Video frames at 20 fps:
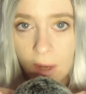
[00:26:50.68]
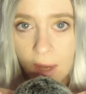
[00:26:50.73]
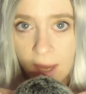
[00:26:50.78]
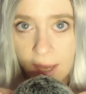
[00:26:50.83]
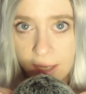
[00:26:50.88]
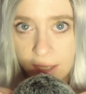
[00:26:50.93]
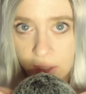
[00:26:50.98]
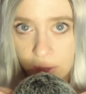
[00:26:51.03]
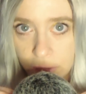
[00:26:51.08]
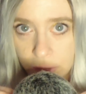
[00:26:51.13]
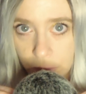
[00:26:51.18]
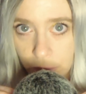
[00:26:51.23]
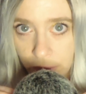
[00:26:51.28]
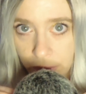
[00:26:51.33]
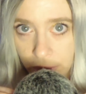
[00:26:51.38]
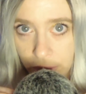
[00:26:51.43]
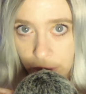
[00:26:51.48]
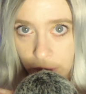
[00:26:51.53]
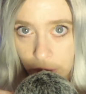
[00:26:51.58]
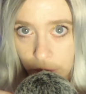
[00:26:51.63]
And here's what
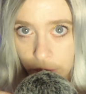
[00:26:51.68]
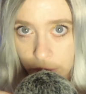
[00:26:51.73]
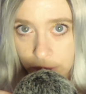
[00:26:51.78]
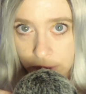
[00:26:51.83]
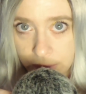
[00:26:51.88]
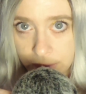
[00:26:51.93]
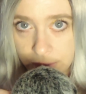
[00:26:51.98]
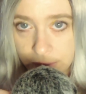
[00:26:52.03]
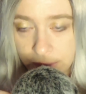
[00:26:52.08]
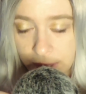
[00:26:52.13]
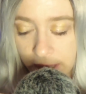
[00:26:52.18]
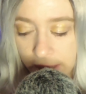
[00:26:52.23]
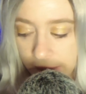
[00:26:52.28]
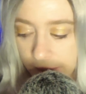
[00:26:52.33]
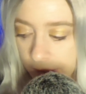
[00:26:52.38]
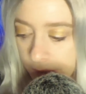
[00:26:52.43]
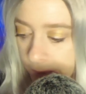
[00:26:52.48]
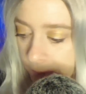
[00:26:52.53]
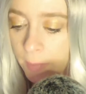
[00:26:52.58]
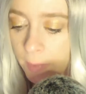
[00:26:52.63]
the note
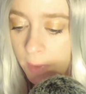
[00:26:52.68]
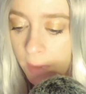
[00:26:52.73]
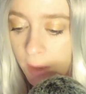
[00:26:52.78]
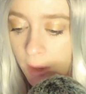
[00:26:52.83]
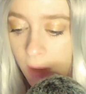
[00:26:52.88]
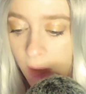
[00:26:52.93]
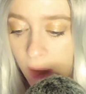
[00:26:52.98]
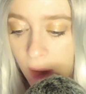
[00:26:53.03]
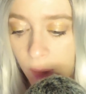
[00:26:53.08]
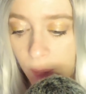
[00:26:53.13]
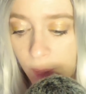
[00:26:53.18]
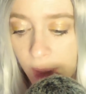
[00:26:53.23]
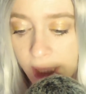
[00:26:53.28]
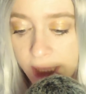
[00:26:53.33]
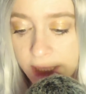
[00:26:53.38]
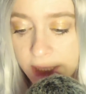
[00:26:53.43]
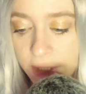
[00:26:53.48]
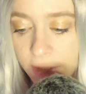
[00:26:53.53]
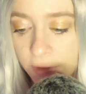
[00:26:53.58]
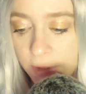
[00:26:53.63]
said. "My
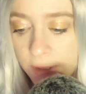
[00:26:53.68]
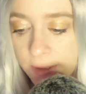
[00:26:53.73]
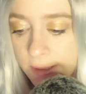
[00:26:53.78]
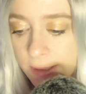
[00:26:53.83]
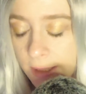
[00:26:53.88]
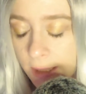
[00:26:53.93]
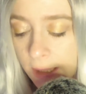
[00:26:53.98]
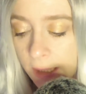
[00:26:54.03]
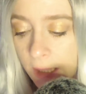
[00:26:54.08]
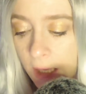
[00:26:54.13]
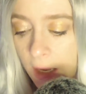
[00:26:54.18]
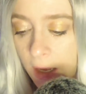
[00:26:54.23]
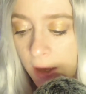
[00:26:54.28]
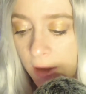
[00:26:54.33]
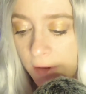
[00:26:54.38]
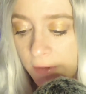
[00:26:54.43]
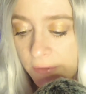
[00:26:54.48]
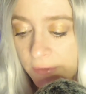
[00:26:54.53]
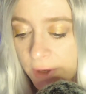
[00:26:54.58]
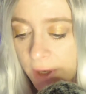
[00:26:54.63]
dearest
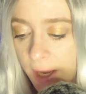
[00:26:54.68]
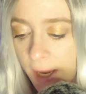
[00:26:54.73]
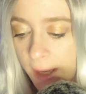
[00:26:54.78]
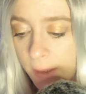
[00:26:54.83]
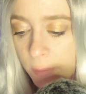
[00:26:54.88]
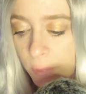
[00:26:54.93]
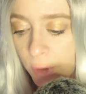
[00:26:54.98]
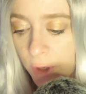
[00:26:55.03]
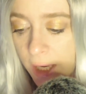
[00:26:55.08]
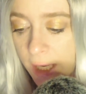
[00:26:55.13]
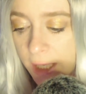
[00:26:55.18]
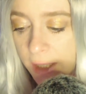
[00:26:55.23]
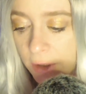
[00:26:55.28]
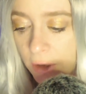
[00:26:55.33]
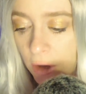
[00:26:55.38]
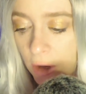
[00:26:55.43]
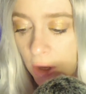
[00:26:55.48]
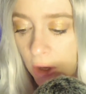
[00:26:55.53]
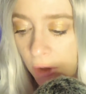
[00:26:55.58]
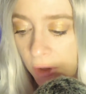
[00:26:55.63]
love, I prayed
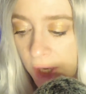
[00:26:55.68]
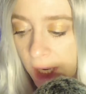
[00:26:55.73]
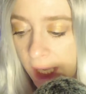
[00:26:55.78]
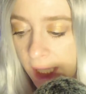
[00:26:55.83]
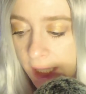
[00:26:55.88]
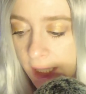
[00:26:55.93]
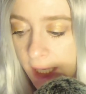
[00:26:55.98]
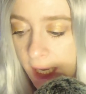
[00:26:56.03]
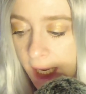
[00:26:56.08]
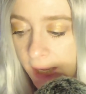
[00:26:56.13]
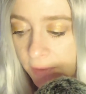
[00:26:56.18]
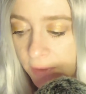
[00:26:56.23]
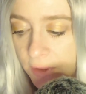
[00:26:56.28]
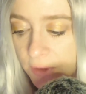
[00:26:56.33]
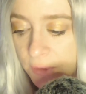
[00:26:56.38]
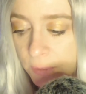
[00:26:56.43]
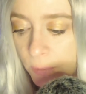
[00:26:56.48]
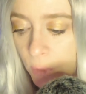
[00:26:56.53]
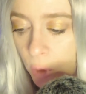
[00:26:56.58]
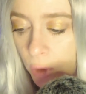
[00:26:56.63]
all night and
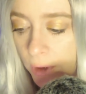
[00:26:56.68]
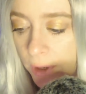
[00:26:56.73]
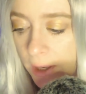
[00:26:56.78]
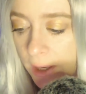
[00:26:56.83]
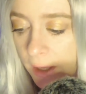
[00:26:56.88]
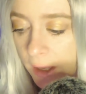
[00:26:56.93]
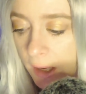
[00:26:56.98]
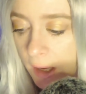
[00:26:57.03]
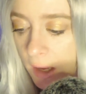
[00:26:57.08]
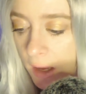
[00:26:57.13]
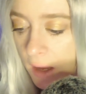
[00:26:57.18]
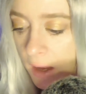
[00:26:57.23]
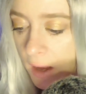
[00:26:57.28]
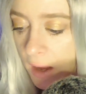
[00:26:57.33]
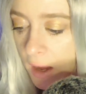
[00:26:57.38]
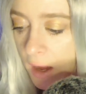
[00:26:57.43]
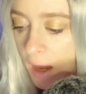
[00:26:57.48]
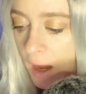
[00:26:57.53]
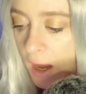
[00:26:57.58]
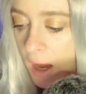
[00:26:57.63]
this morning.
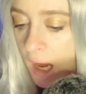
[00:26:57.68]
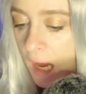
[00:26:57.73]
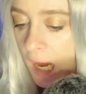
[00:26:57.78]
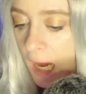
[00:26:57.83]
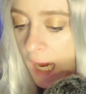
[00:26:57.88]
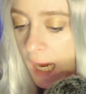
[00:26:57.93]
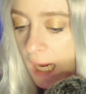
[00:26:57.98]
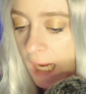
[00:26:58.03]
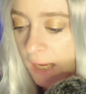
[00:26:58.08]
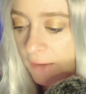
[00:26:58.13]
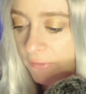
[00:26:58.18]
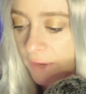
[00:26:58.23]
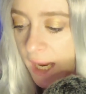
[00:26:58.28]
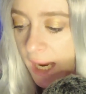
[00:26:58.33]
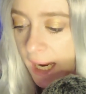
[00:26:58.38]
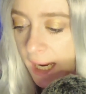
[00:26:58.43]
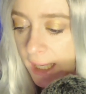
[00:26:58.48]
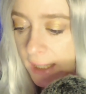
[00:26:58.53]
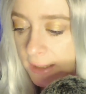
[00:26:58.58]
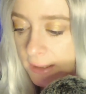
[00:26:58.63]
I've
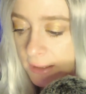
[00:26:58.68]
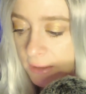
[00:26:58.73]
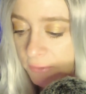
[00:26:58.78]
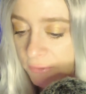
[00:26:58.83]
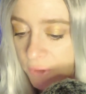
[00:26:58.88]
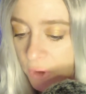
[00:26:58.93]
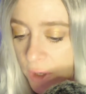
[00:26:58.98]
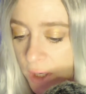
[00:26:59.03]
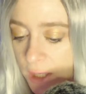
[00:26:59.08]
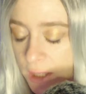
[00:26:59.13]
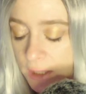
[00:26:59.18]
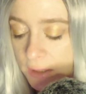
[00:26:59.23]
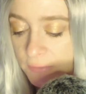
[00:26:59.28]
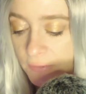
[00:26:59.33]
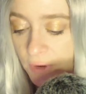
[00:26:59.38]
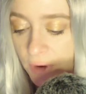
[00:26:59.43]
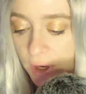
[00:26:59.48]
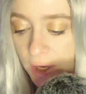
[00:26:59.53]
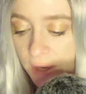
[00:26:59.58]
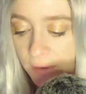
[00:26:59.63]
asked for his
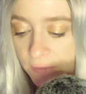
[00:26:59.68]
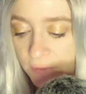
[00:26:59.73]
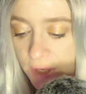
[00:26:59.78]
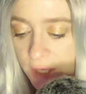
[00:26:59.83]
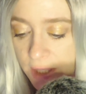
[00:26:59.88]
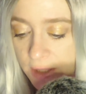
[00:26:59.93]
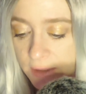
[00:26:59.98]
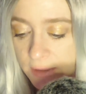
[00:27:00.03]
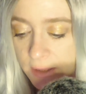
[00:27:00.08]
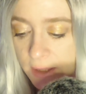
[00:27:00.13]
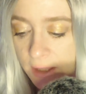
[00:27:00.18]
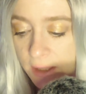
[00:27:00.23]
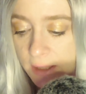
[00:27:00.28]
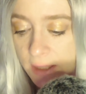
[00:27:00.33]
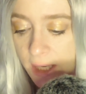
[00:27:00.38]
forgiveness.